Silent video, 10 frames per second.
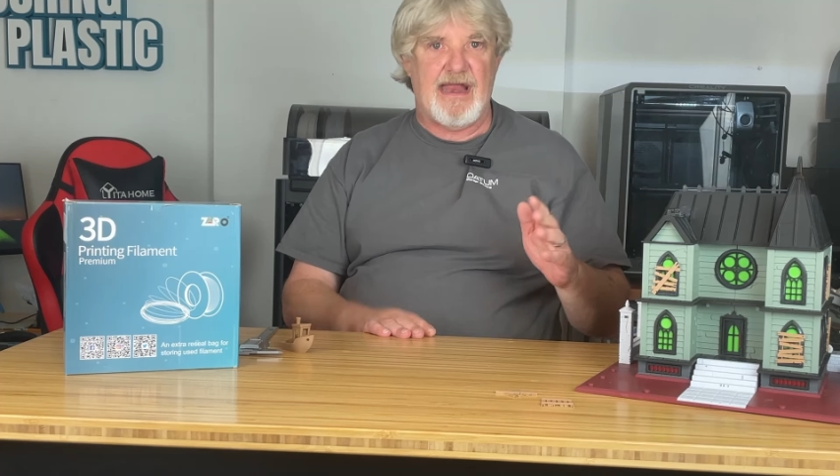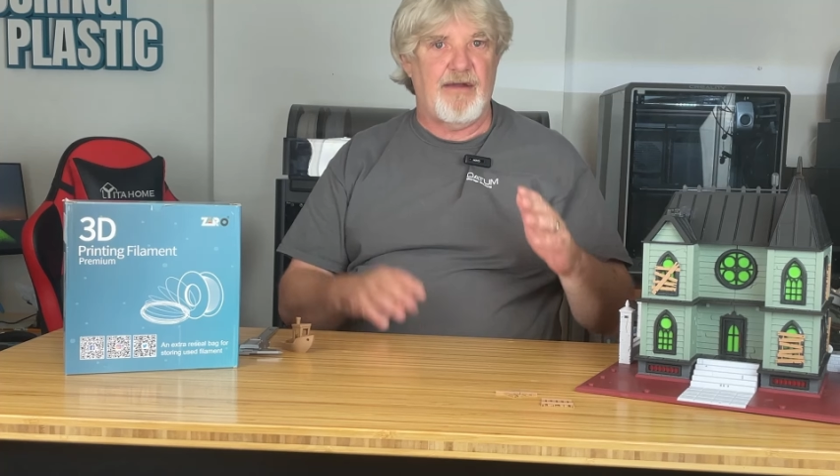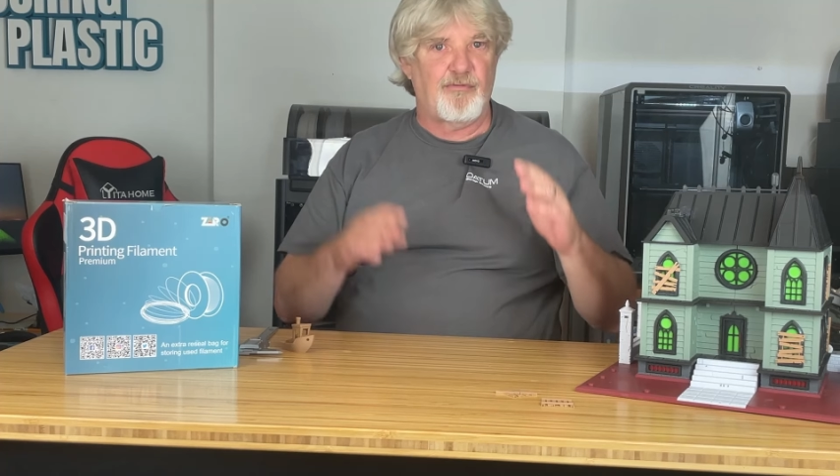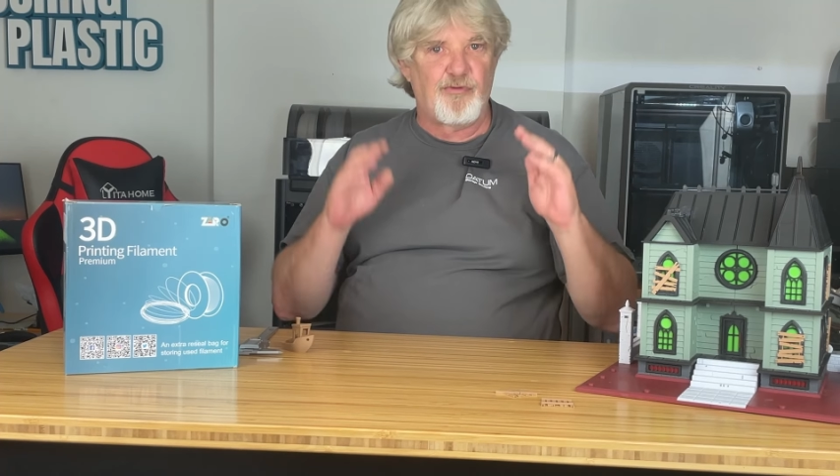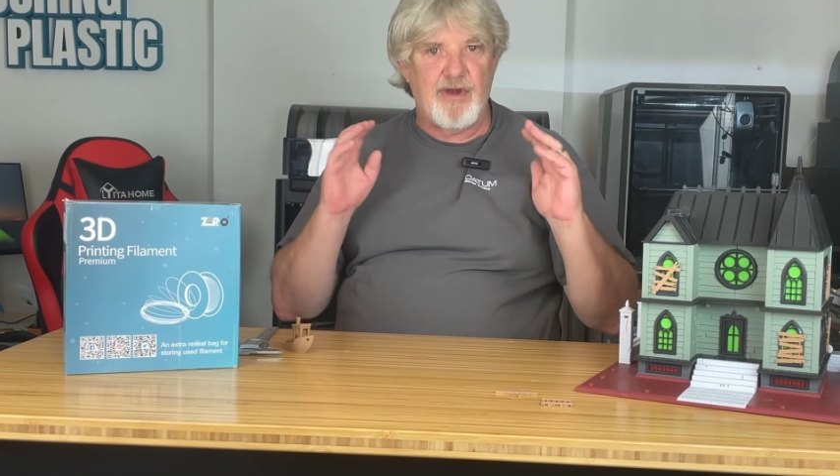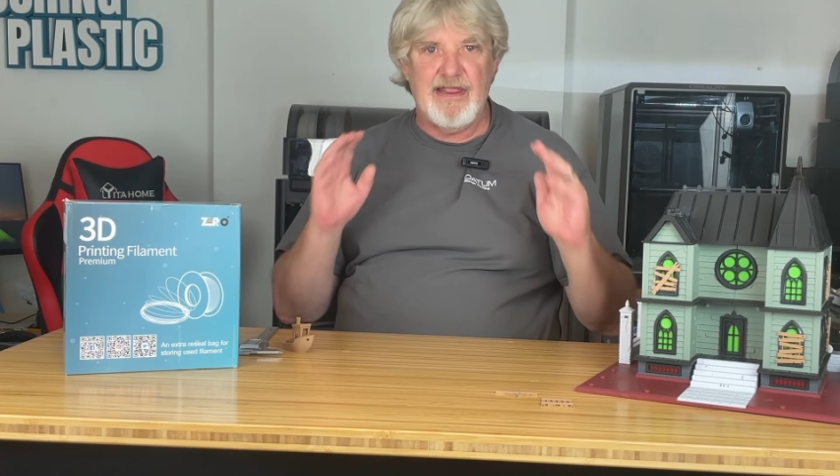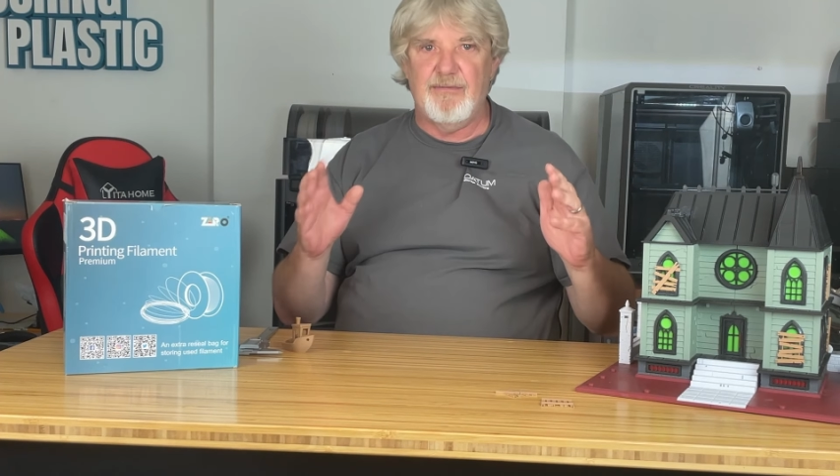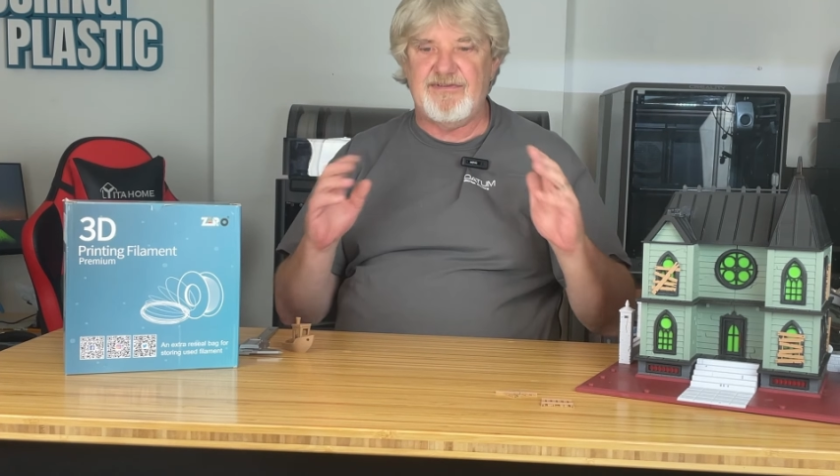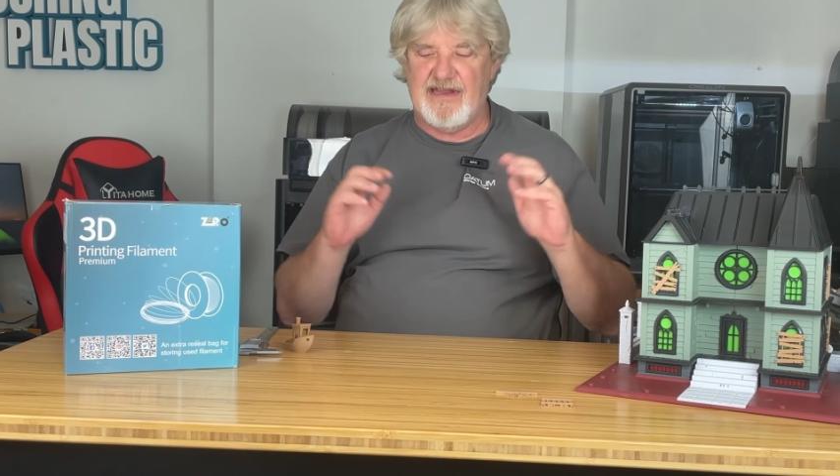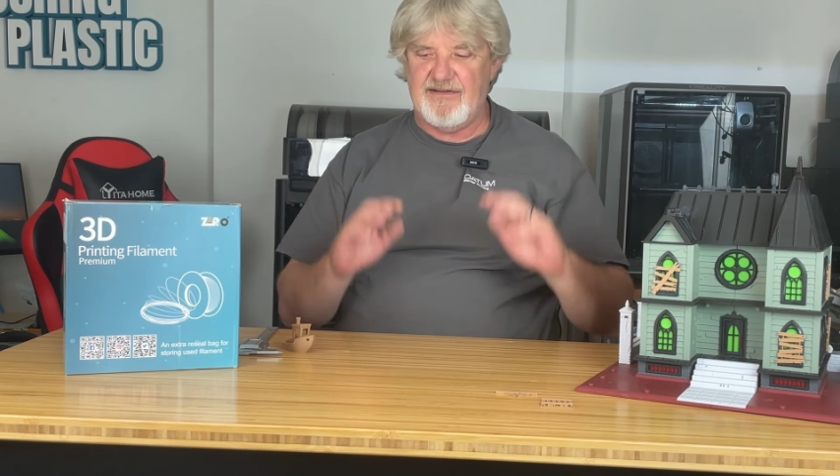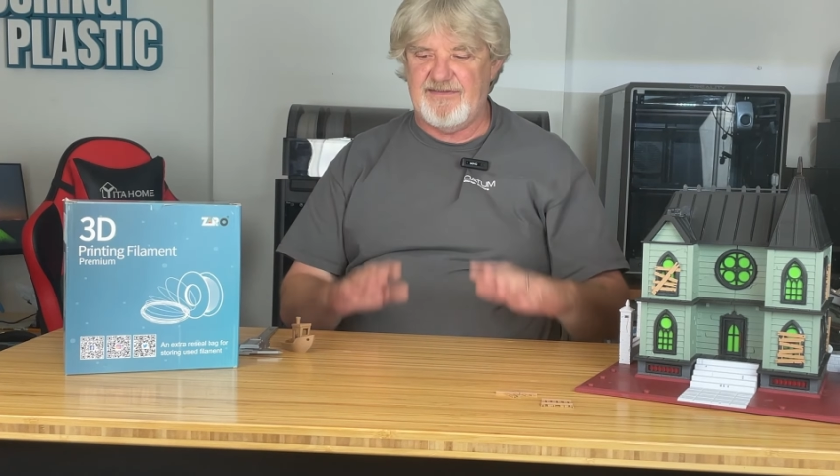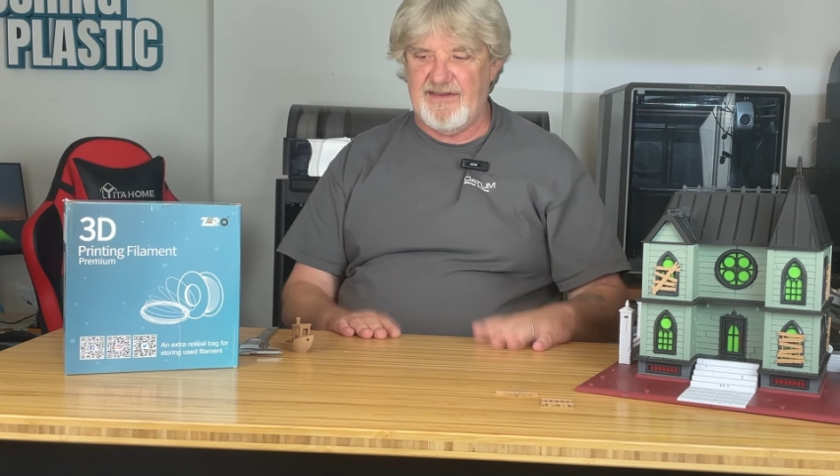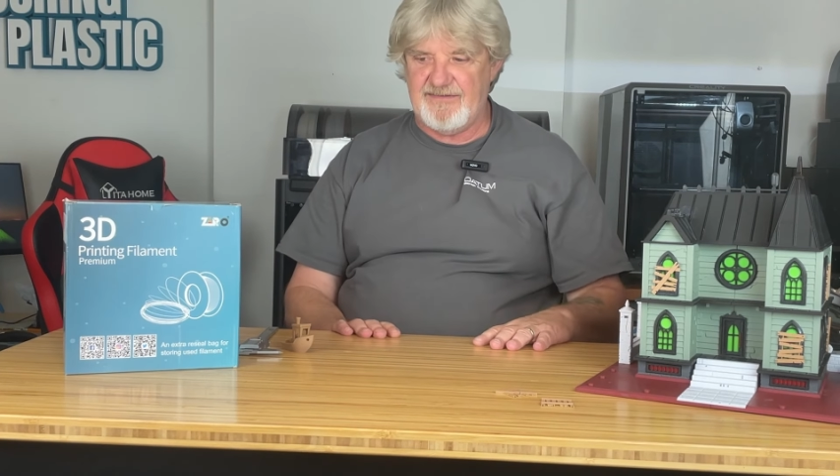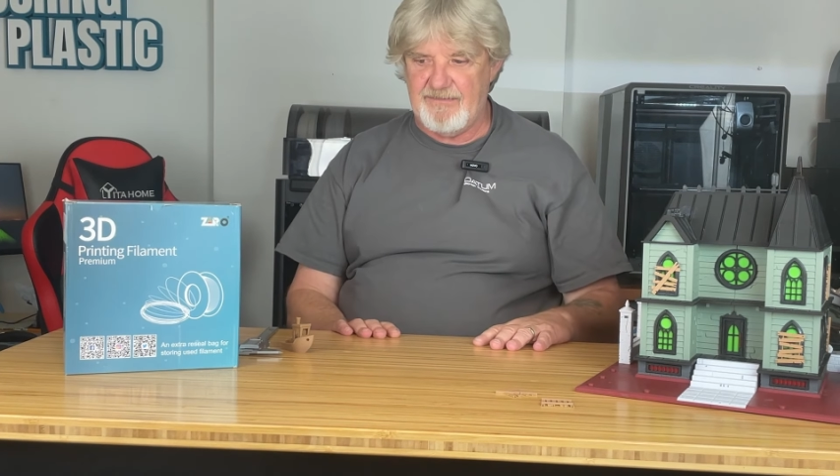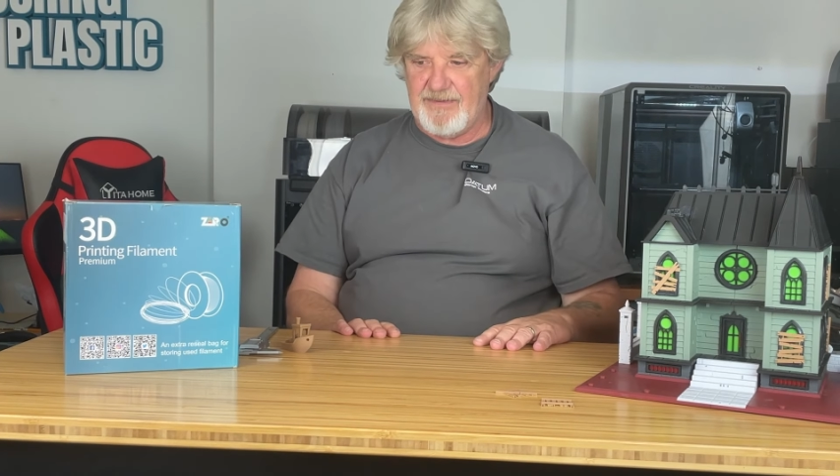I really wish I could
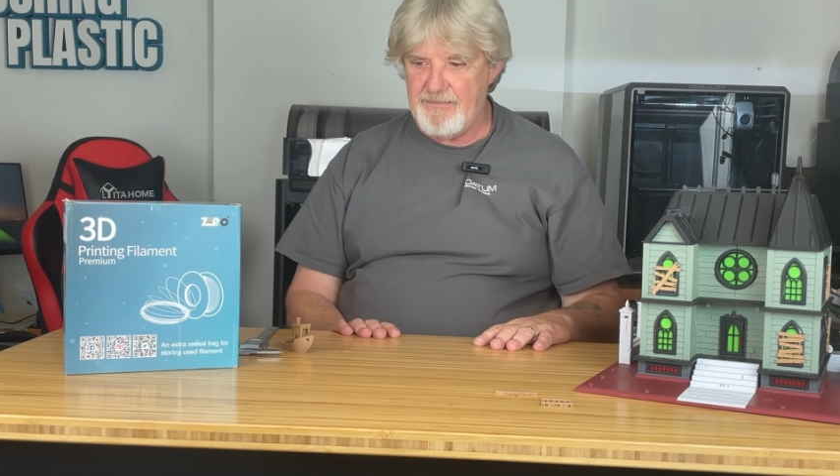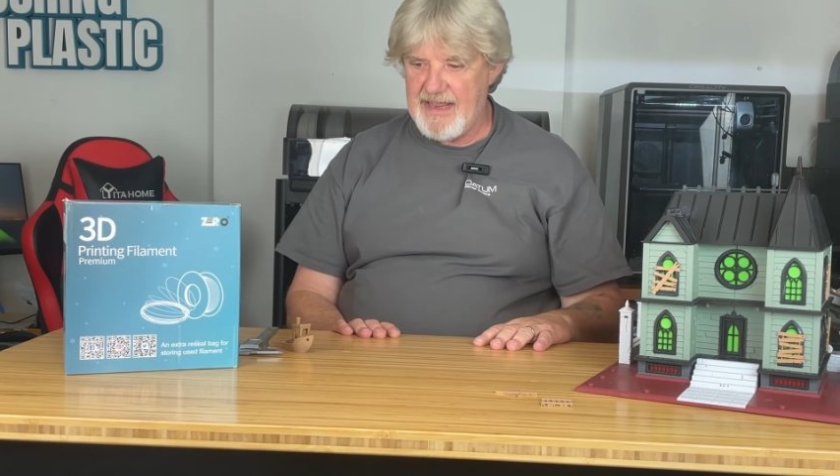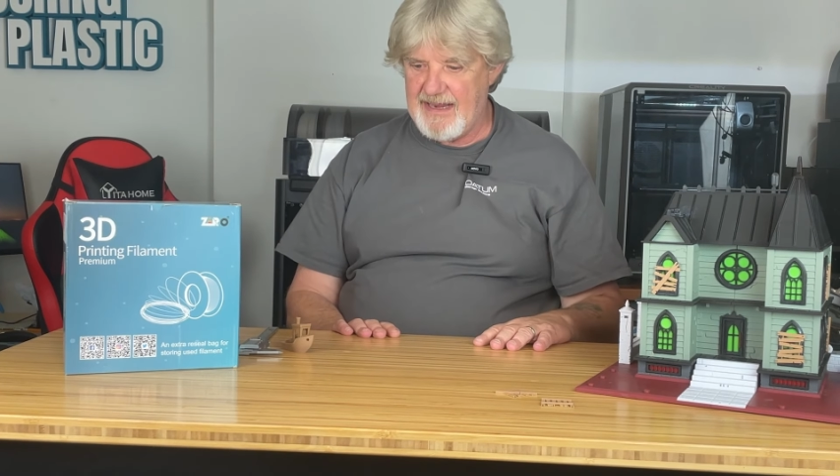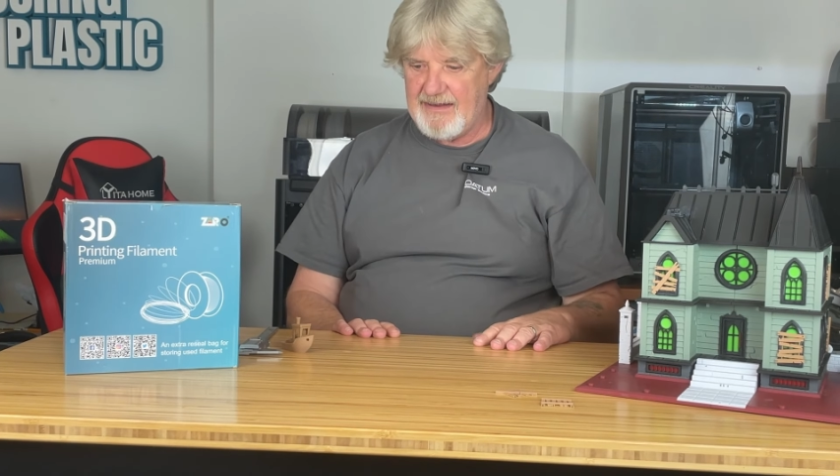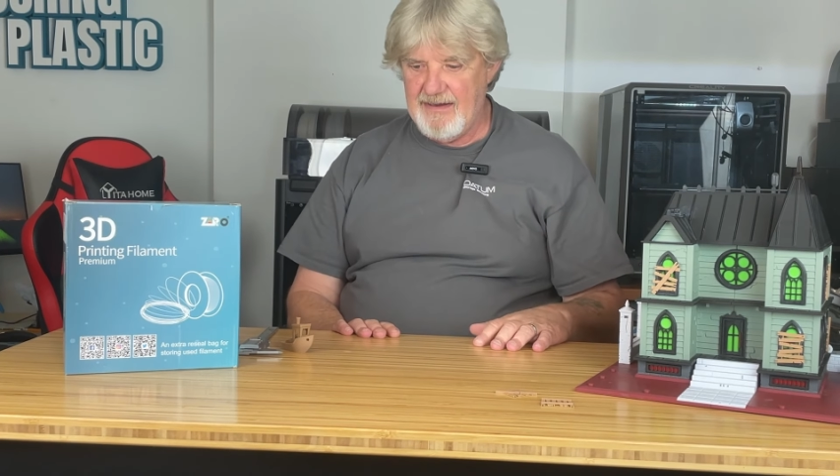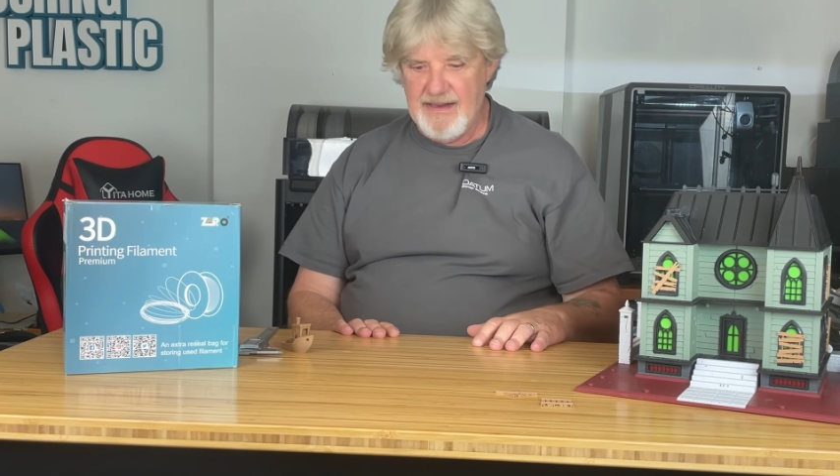say something bad.